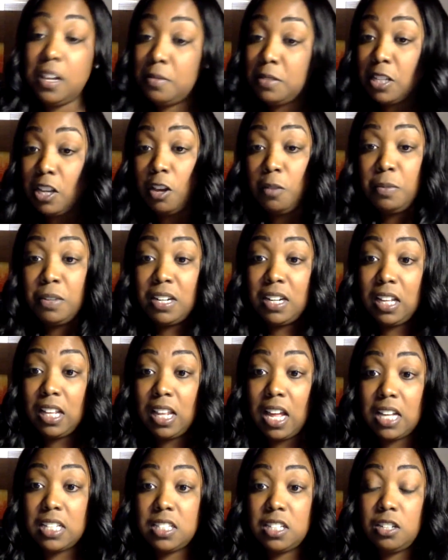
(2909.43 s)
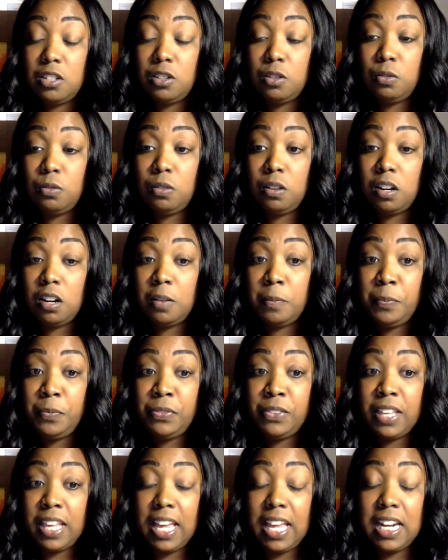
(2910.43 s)
comes and opens the closet door
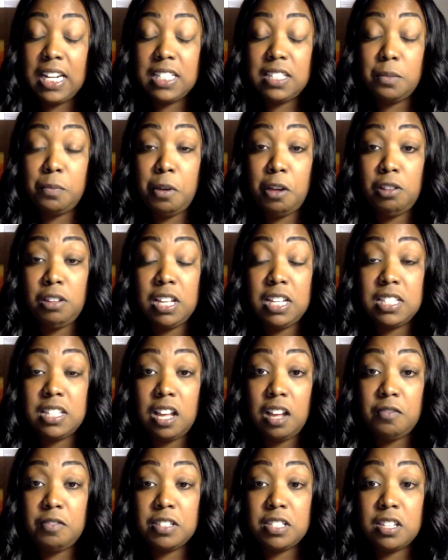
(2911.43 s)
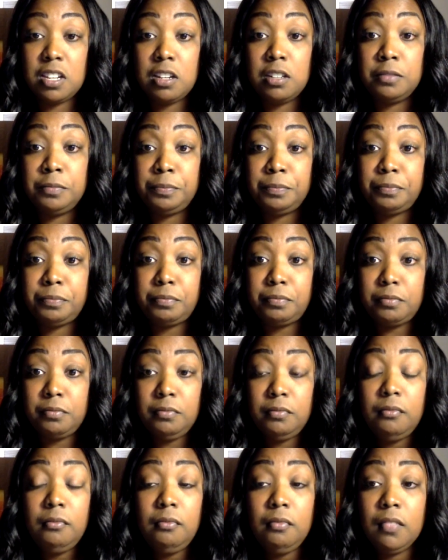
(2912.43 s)
and it's a police officer,
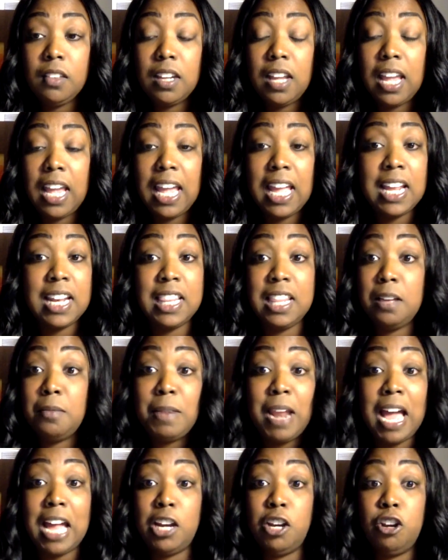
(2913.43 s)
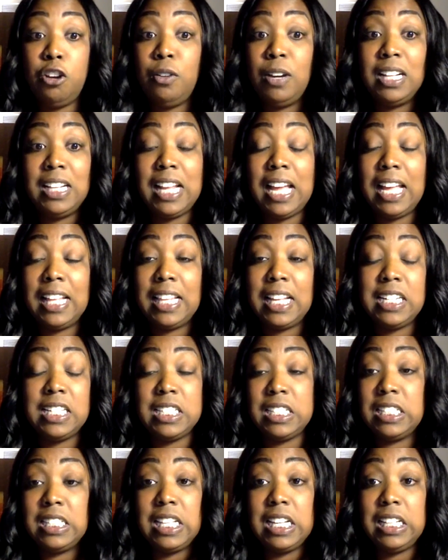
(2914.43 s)
and them not knowing that, they
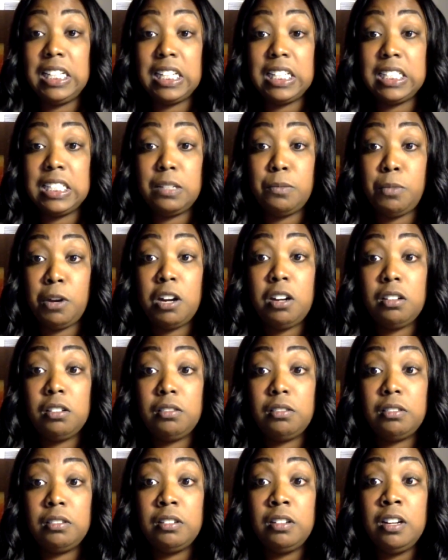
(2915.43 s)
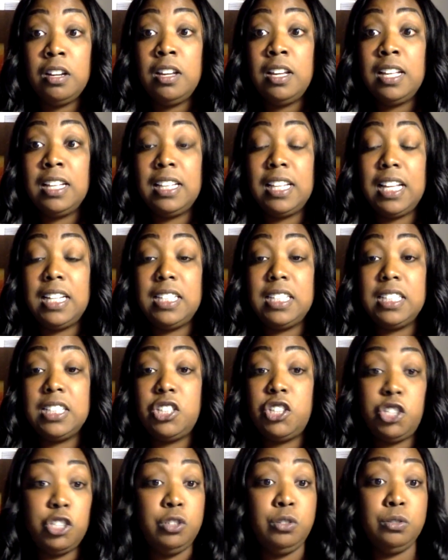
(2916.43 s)
just think it's the burglar, they just
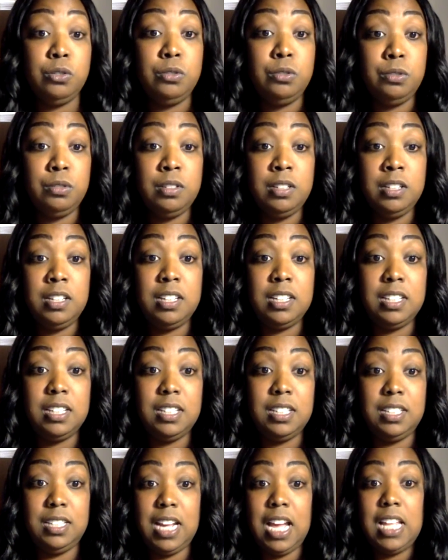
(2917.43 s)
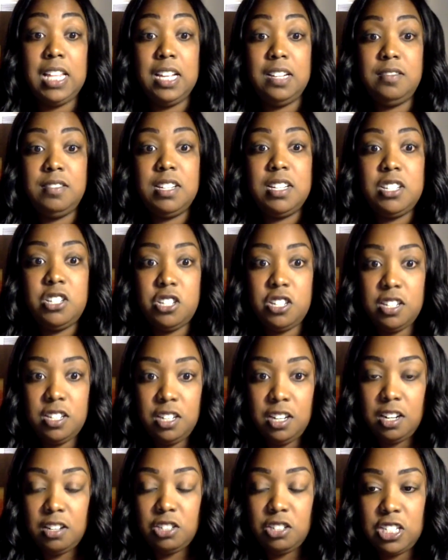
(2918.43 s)
shoot. Now they just,
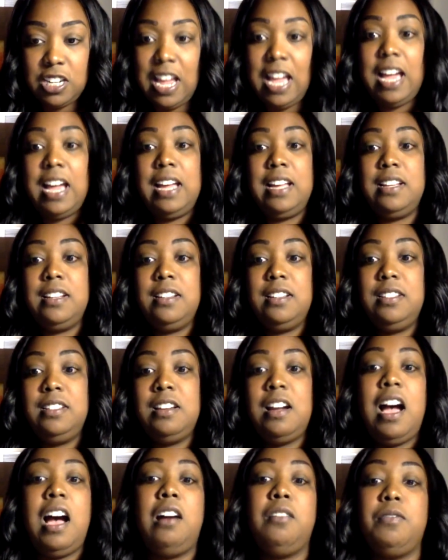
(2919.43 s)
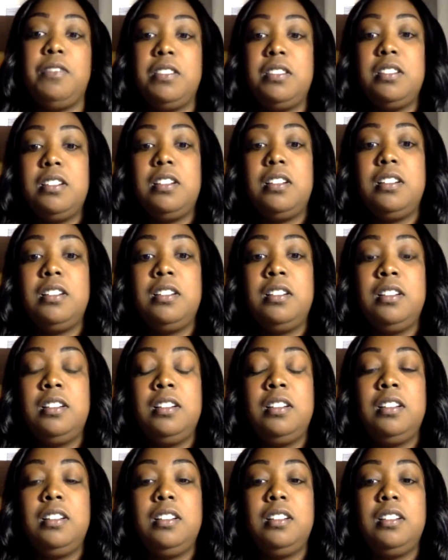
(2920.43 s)
shot your officer
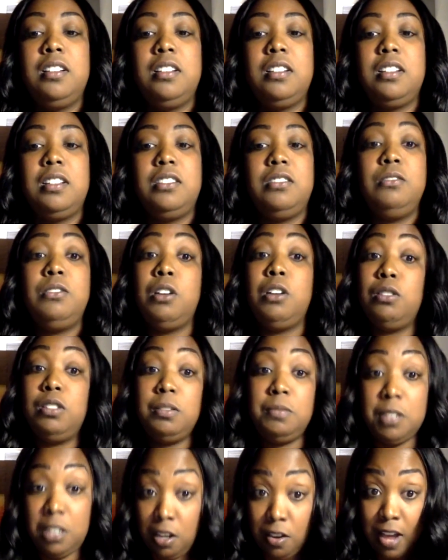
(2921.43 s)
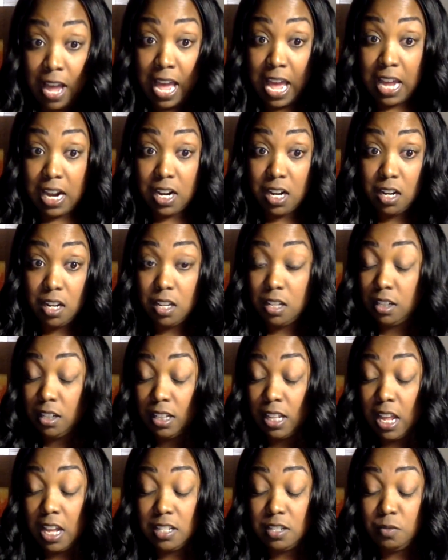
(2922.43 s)
because you told them to go hide in the
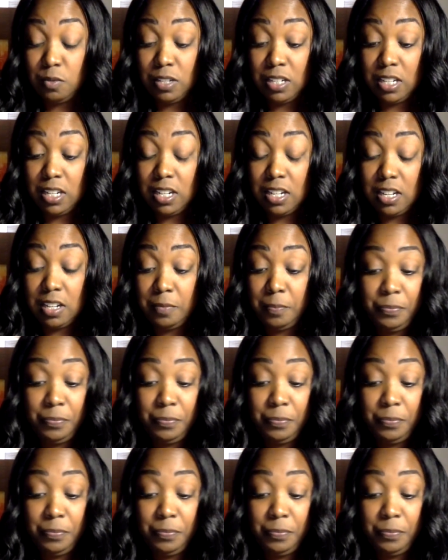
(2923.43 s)
closet with a gun.